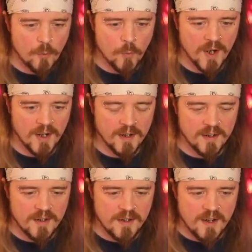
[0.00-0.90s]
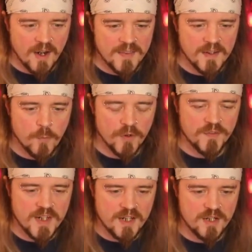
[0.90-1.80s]
where I think one of
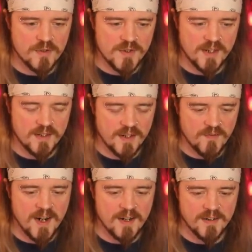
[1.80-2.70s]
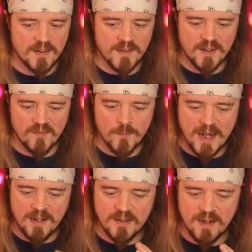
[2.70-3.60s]
the issues that they've had is they've made